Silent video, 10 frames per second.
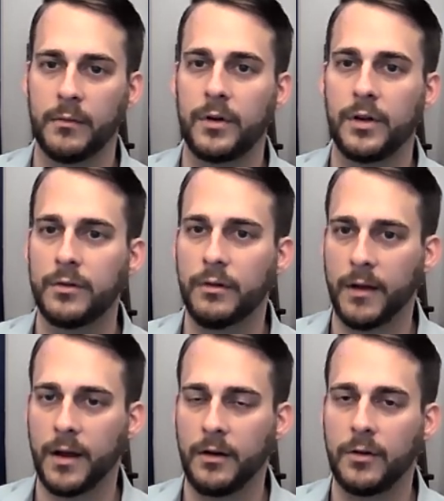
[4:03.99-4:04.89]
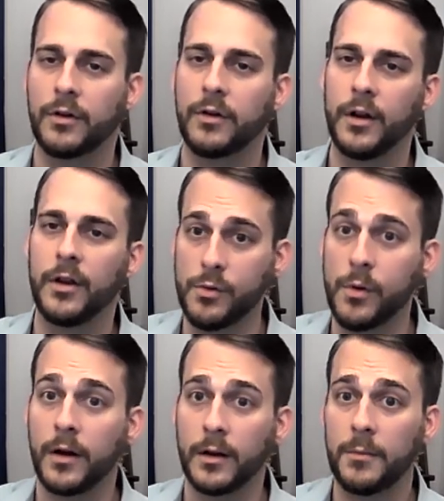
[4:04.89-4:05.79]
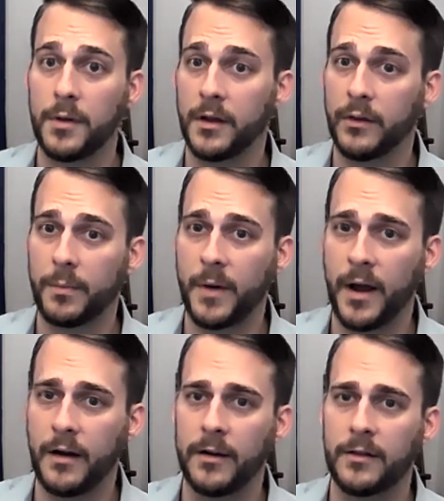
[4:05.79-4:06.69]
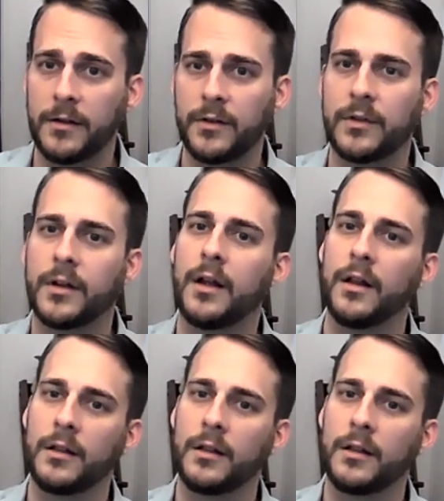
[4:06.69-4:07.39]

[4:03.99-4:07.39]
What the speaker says: When you do that, you are gonna be inspired, and there's a